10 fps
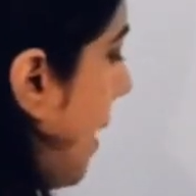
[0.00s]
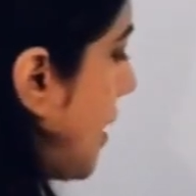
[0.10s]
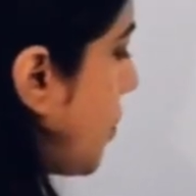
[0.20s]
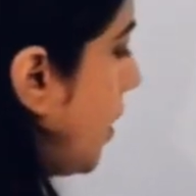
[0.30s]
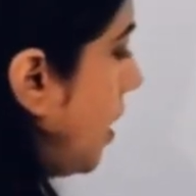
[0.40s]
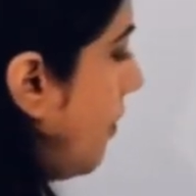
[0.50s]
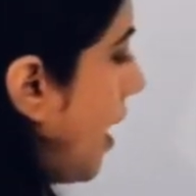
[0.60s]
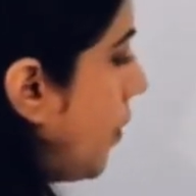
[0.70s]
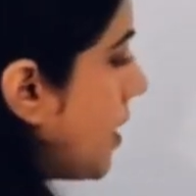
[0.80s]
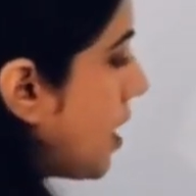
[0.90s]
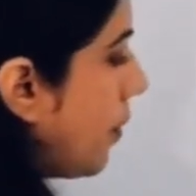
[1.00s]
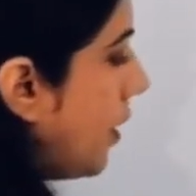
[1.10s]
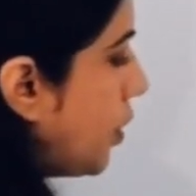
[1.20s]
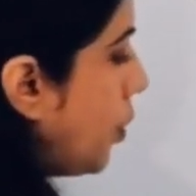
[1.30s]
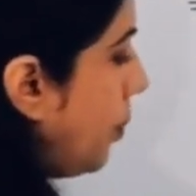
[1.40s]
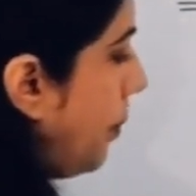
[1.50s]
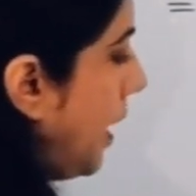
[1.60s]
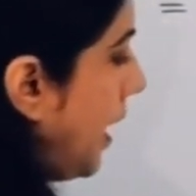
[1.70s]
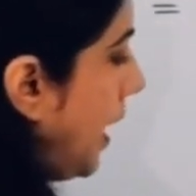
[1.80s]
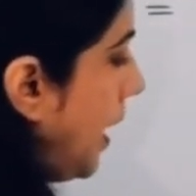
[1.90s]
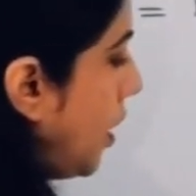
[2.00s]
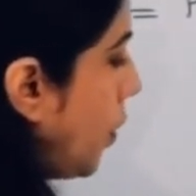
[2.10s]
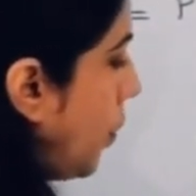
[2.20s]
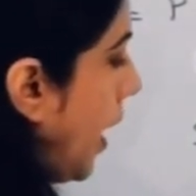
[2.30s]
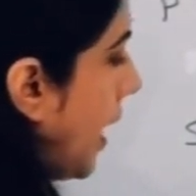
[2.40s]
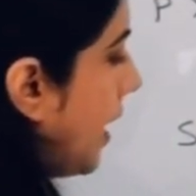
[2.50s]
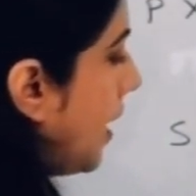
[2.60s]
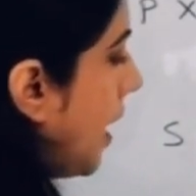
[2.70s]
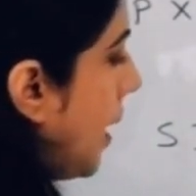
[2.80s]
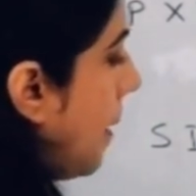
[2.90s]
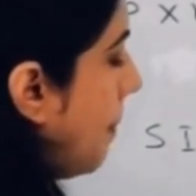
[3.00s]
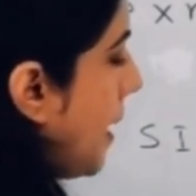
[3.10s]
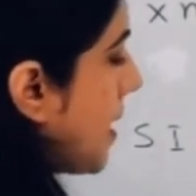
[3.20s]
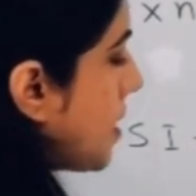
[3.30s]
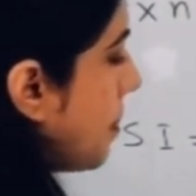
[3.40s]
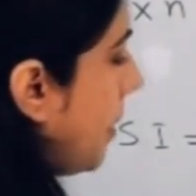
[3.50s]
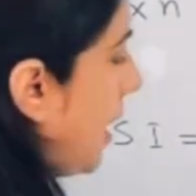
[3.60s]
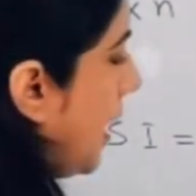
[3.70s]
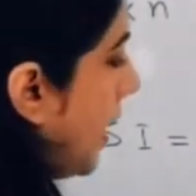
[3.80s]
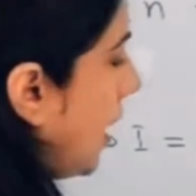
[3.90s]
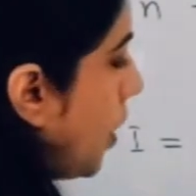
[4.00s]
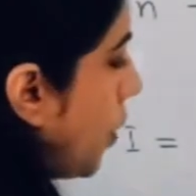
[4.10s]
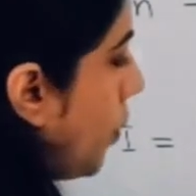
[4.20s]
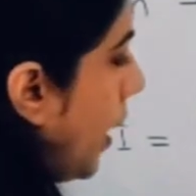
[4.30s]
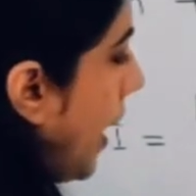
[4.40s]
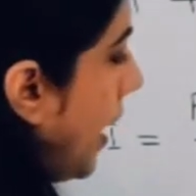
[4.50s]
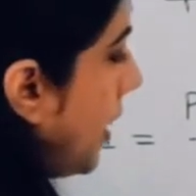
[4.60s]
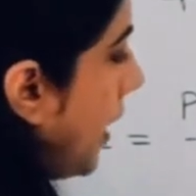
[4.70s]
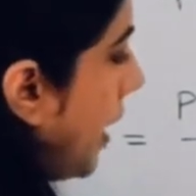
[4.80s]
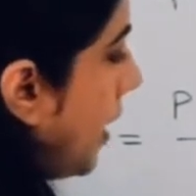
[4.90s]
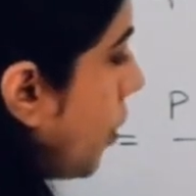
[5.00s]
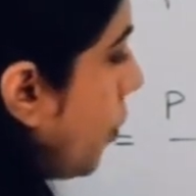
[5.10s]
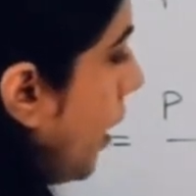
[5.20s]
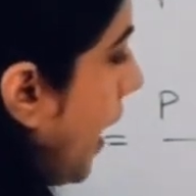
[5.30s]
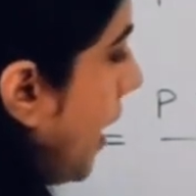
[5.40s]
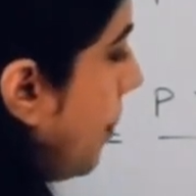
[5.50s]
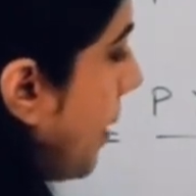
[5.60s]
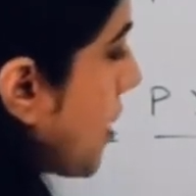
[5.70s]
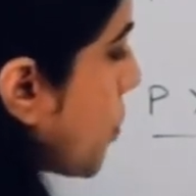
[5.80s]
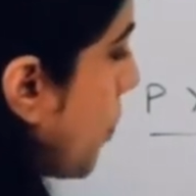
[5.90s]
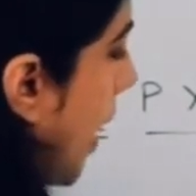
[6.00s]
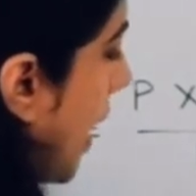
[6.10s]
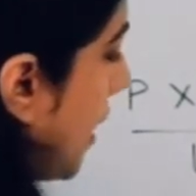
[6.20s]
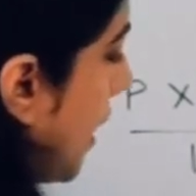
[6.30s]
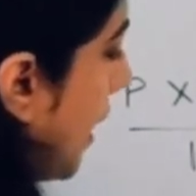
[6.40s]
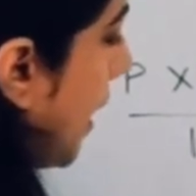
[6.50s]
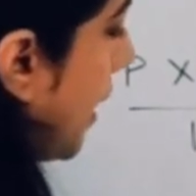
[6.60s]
Maturity value is equal to P into n plus P into n plus 1